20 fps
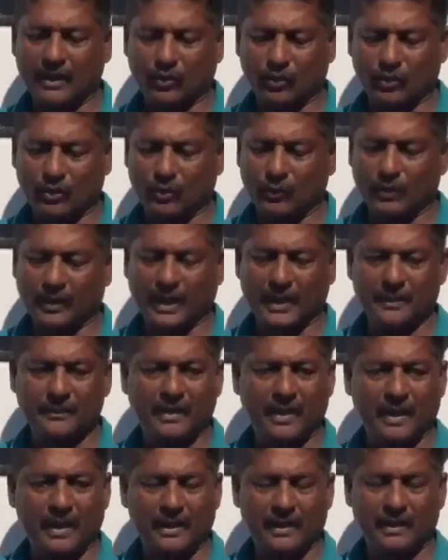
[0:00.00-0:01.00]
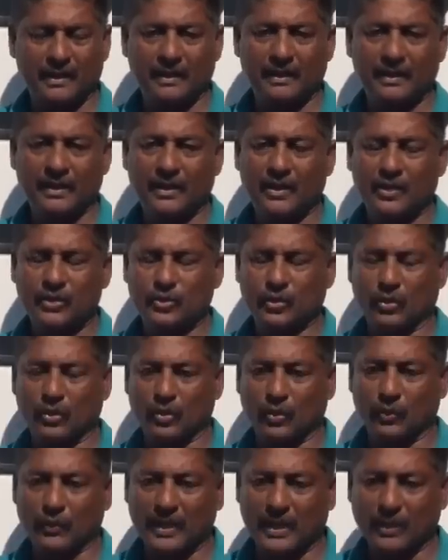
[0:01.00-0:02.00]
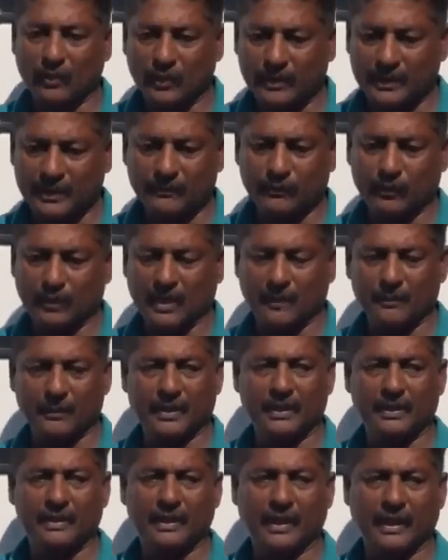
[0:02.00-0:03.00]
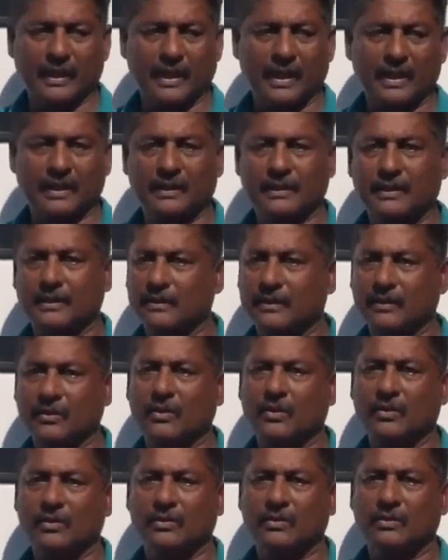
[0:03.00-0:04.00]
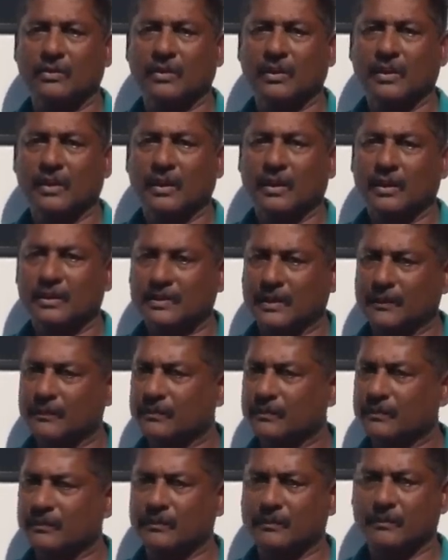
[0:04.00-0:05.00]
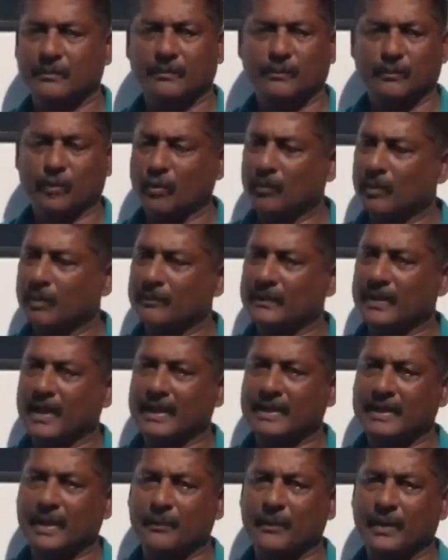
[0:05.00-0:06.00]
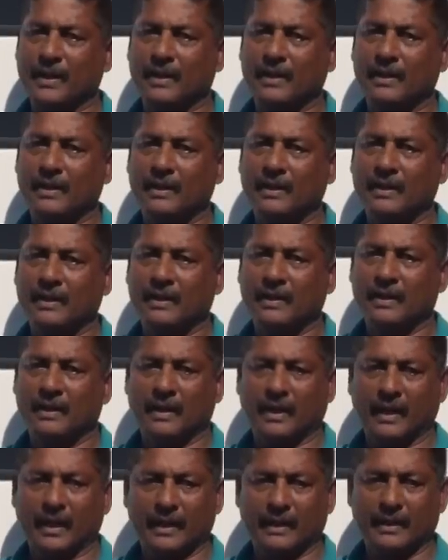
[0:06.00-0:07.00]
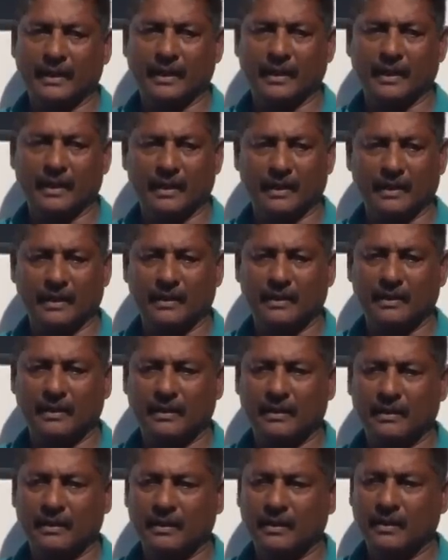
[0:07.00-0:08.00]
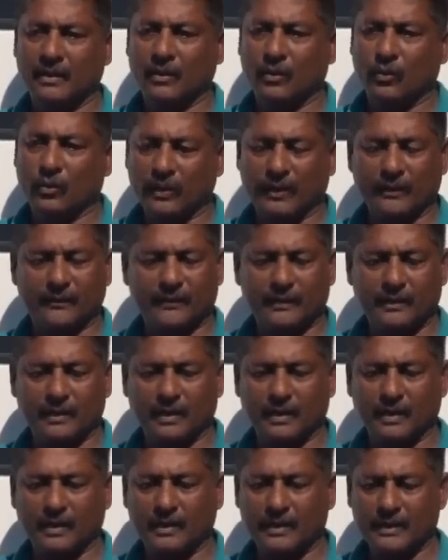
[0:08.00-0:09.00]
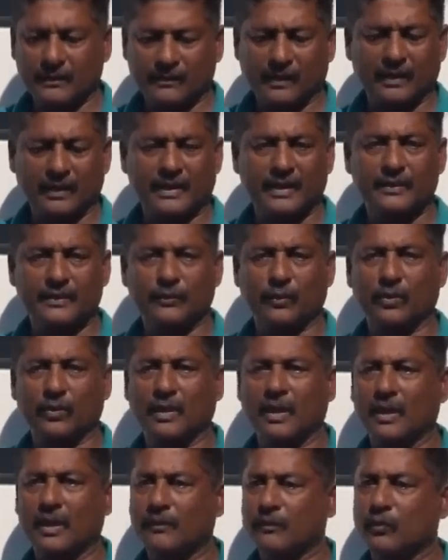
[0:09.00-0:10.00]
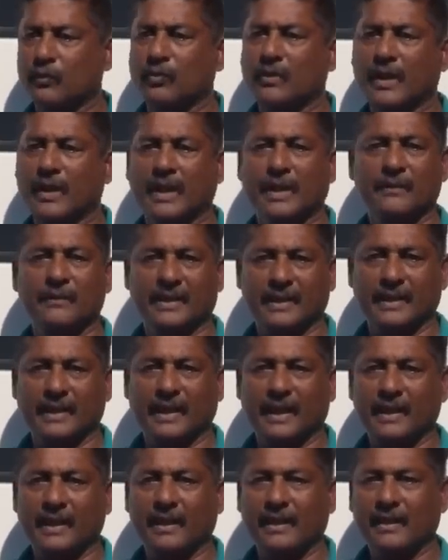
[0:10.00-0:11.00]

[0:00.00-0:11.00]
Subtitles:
9 o'clock we came here, so we are waiting for the mill. They can't, you know, some problem there in the mill. And we have difficulties for the food and everything.